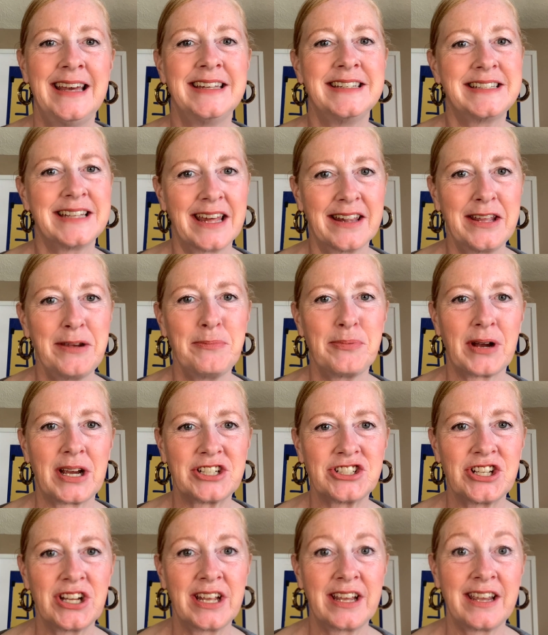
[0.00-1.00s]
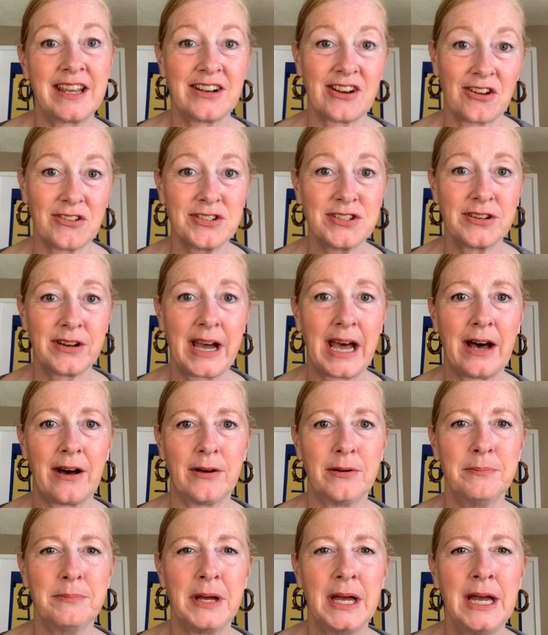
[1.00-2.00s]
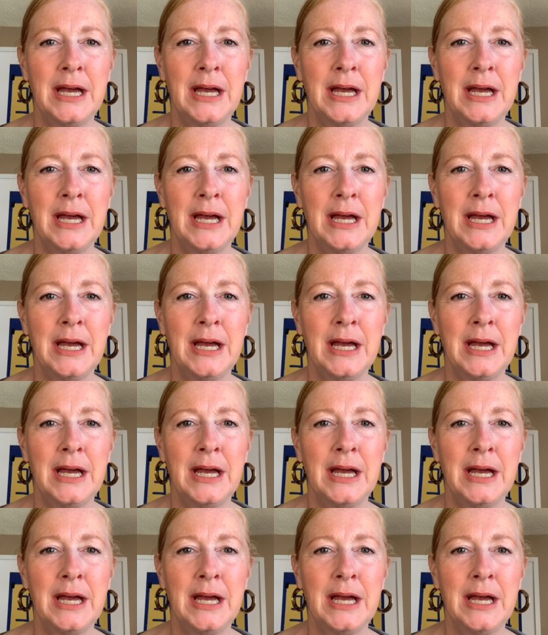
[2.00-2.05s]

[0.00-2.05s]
Daily brushing can also help,